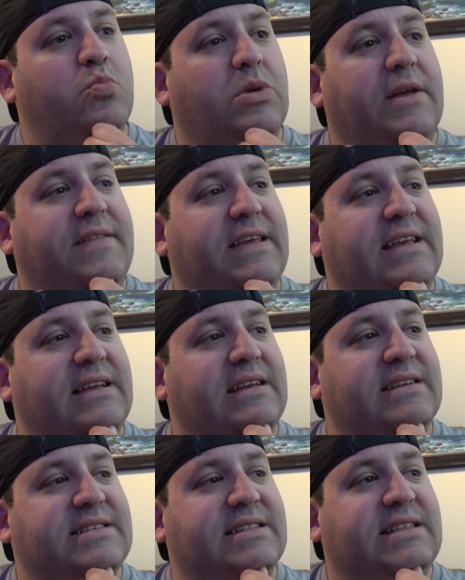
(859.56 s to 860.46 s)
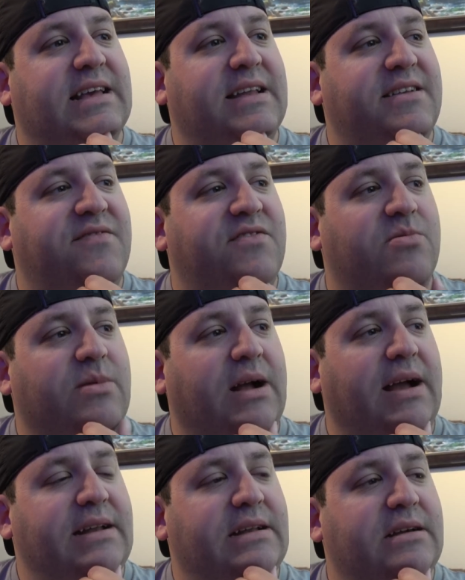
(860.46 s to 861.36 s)
I think, is it the end of the
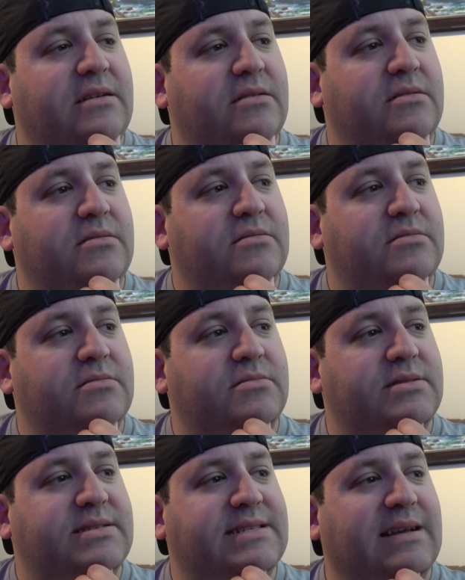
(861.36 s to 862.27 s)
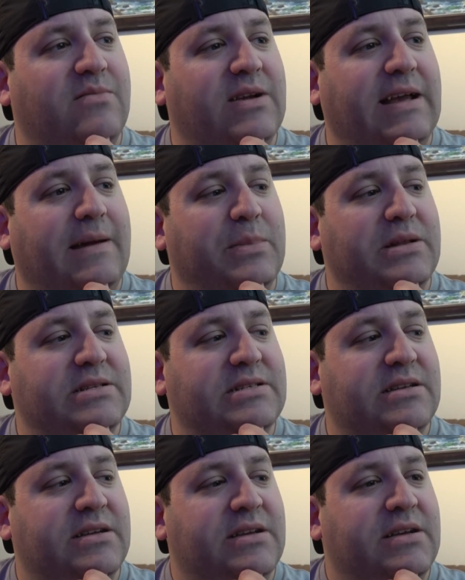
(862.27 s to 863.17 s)
ride? Is that what
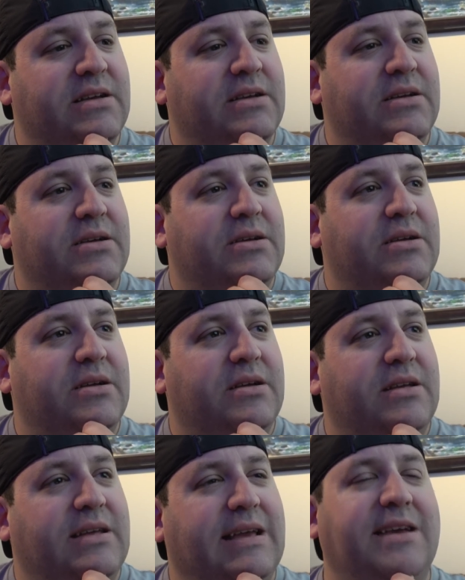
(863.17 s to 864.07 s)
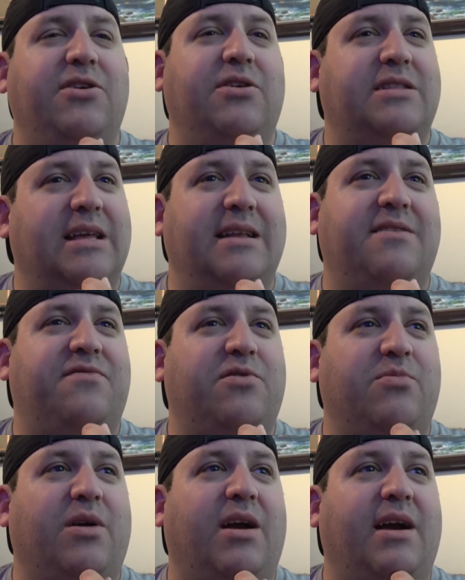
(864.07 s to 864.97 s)
happens? Yeah, you're at the end of
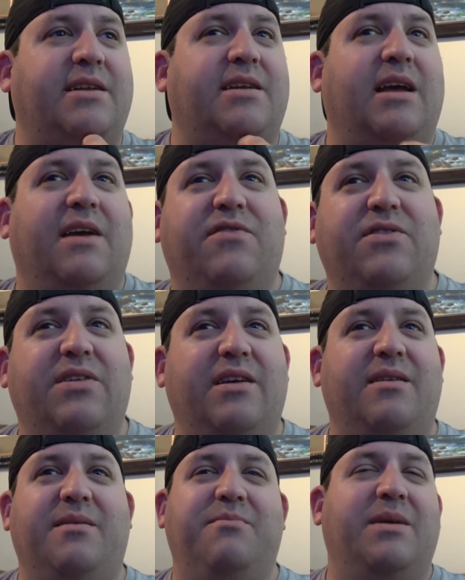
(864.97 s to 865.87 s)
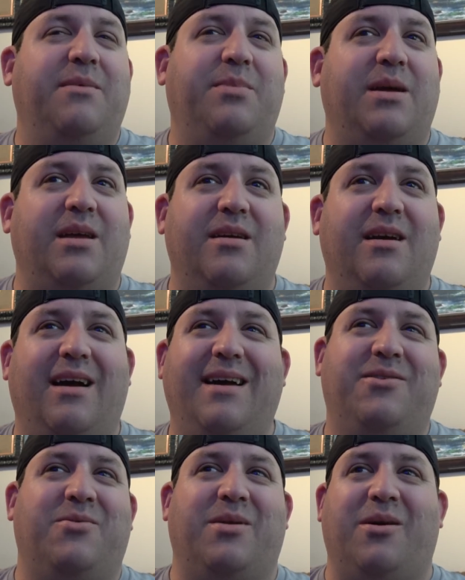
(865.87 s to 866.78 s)
the ride. Everything, maybe.
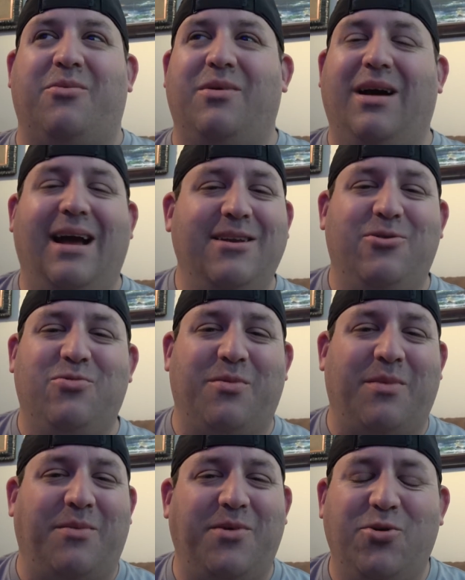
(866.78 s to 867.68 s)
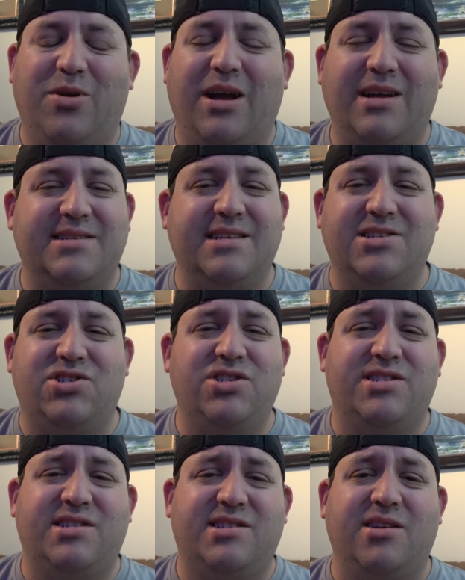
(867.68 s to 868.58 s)
I don't know. I don't remember. You guys, it's
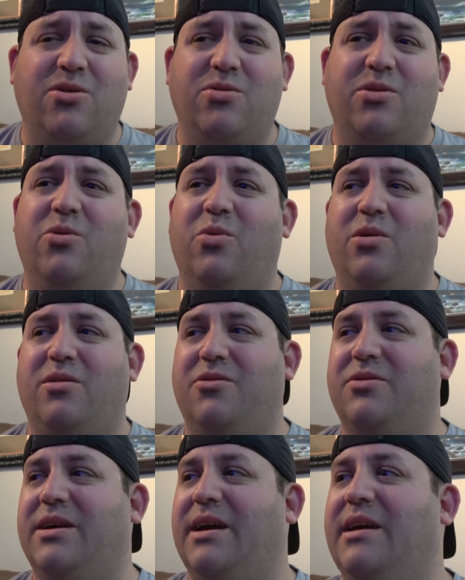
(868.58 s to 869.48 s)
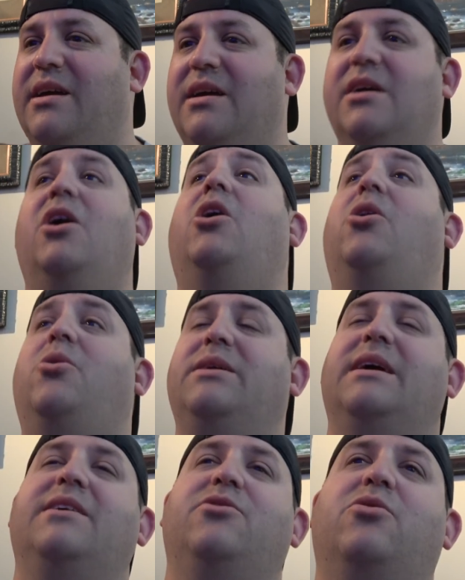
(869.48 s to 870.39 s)
just so cool, okay? Oh
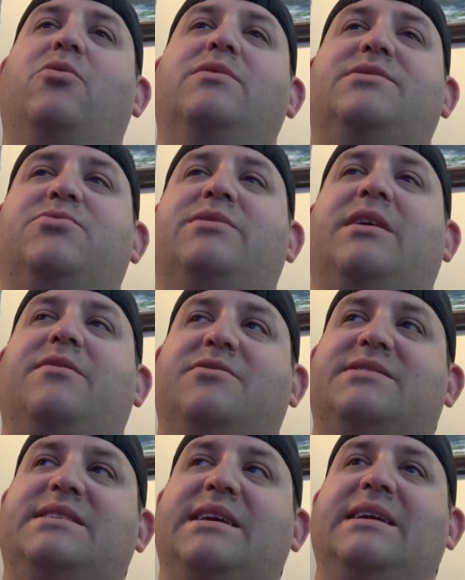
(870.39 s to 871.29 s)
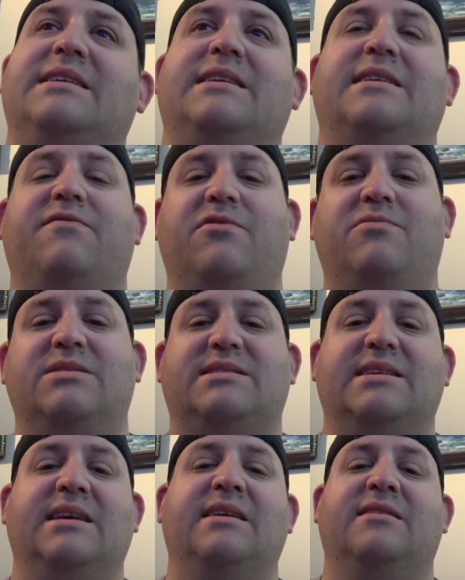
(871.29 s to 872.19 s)
yeah, you go into another scene and
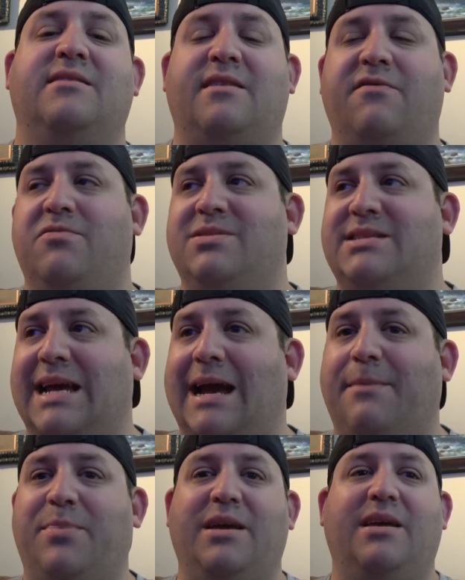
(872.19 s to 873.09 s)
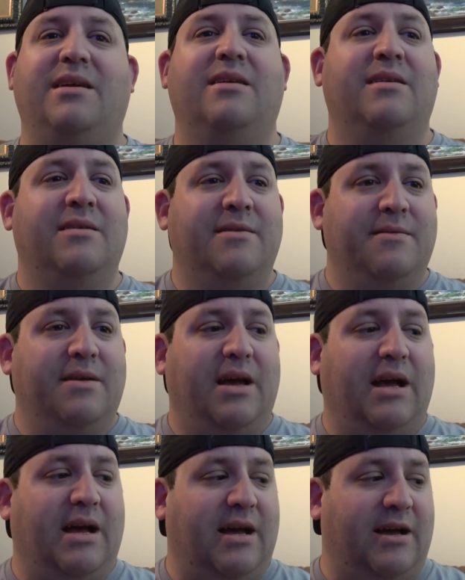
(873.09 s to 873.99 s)
everyone's singing and everyone's happy.
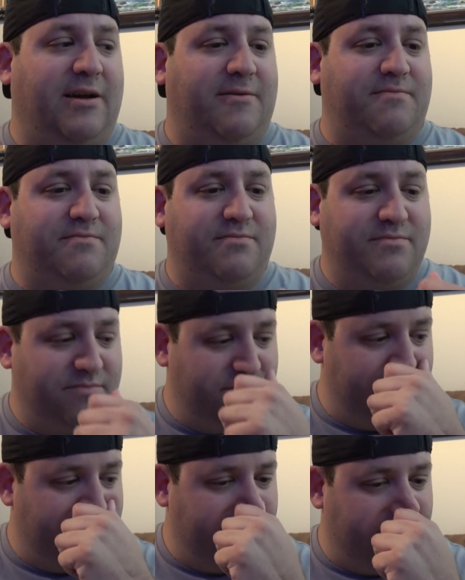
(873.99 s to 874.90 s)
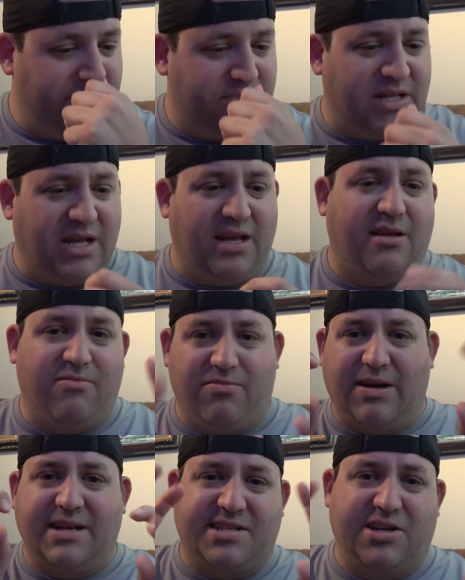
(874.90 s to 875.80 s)
They
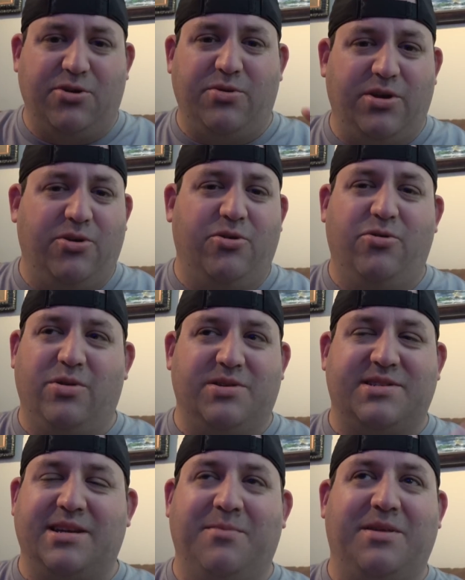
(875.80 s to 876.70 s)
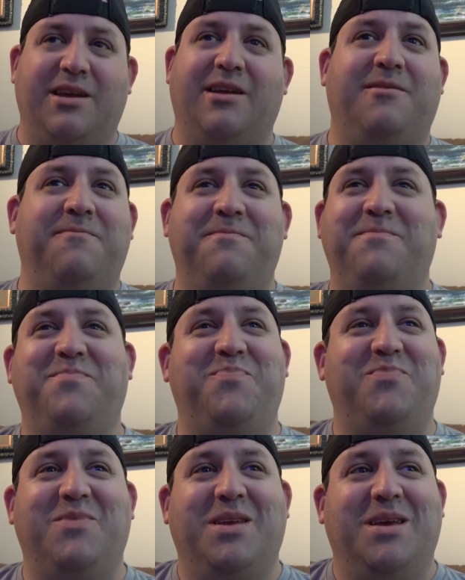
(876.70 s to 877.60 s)
rescue you or something.
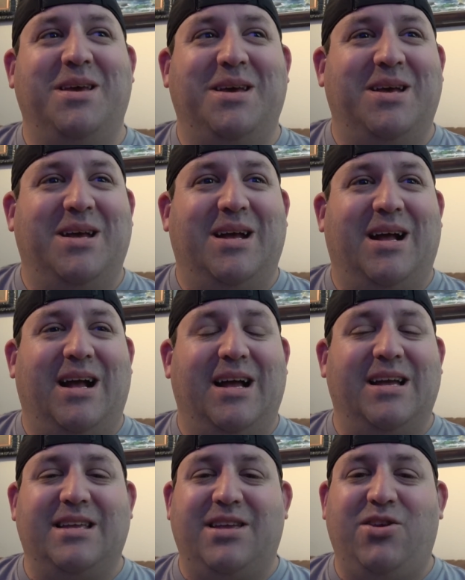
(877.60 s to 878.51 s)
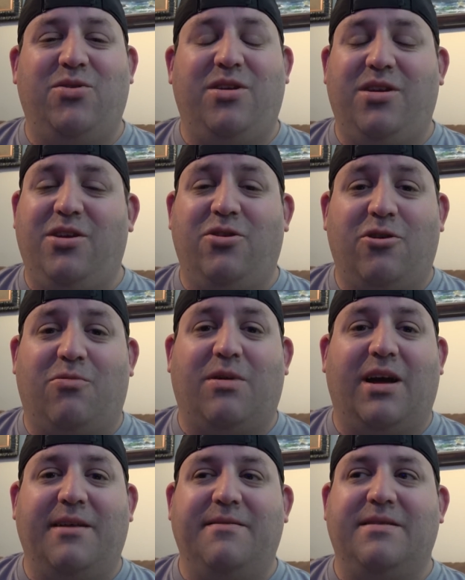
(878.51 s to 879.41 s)
You know
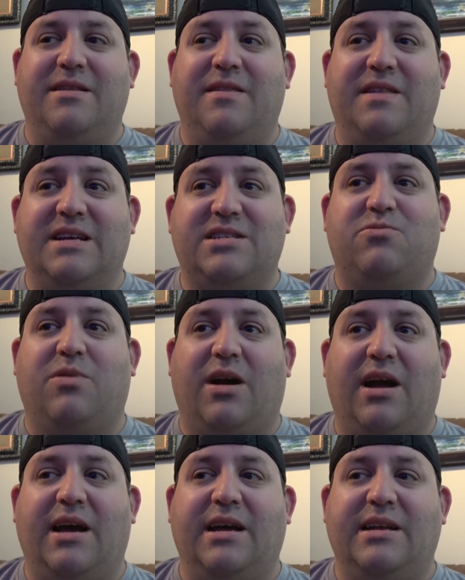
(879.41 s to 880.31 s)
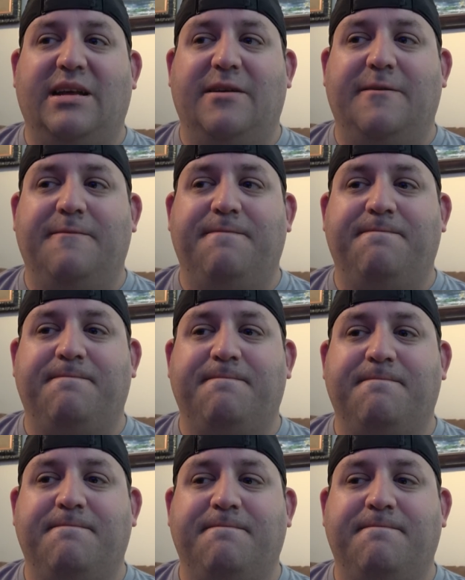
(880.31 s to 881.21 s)
what? This ride...
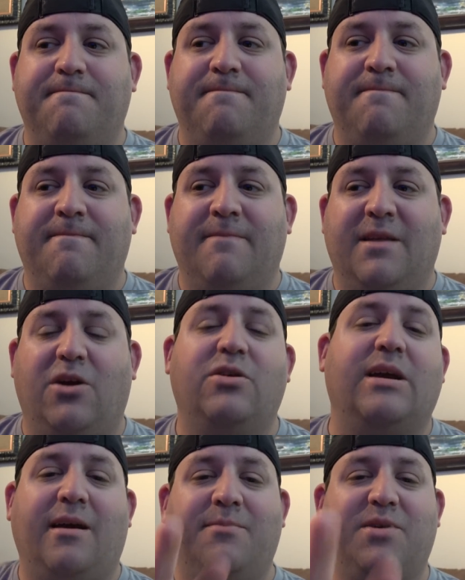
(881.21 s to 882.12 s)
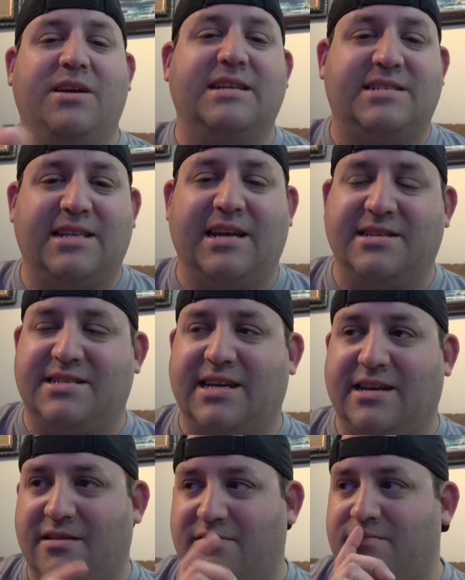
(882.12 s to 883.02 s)
Okay, I'm going to get to that in a
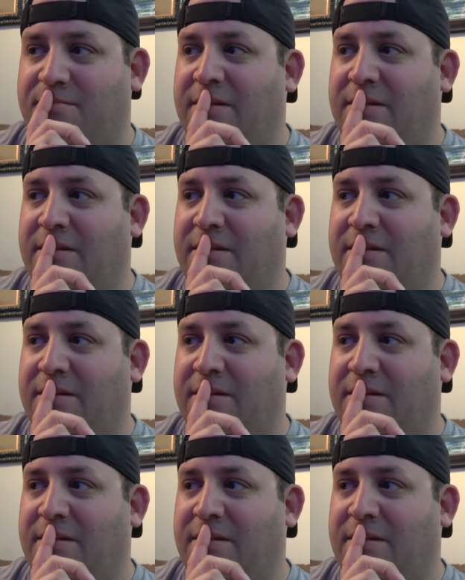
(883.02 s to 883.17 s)
second.